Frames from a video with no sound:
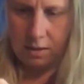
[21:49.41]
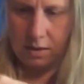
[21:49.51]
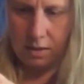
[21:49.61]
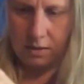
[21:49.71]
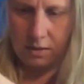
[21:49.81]

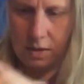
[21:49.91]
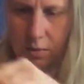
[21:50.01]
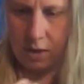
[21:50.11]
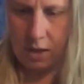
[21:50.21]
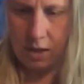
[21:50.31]
It'll stay
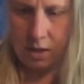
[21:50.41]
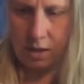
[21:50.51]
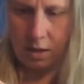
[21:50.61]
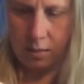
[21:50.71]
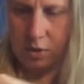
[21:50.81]
right in
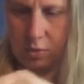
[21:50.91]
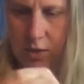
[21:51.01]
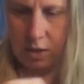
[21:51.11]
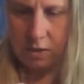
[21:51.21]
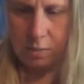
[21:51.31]
there
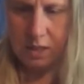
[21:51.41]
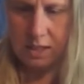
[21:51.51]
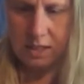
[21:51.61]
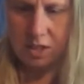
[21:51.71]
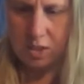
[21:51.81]
between those
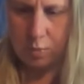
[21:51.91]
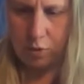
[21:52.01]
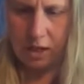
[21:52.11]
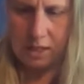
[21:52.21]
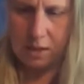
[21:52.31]
pieces. It just
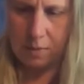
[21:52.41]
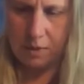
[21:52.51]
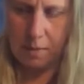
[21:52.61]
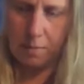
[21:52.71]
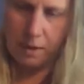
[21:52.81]
breaks up
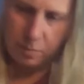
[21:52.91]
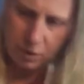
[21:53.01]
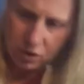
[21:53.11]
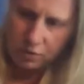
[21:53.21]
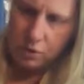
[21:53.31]
that big
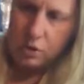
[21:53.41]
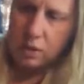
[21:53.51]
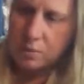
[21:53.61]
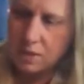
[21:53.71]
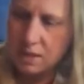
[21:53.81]
bunch of
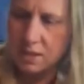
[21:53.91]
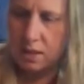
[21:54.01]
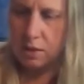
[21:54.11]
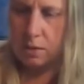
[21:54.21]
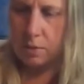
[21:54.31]
eucalyptus
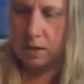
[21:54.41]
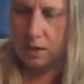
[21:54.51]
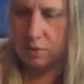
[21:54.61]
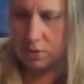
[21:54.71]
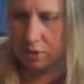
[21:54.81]
a little bit, and
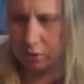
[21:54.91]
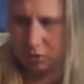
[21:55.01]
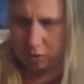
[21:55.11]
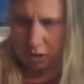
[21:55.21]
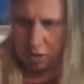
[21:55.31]
if there's a glue
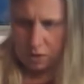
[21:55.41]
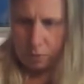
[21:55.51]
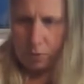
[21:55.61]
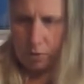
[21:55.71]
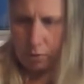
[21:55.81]
string, you just
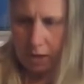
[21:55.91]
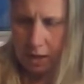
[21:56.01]
pull it away.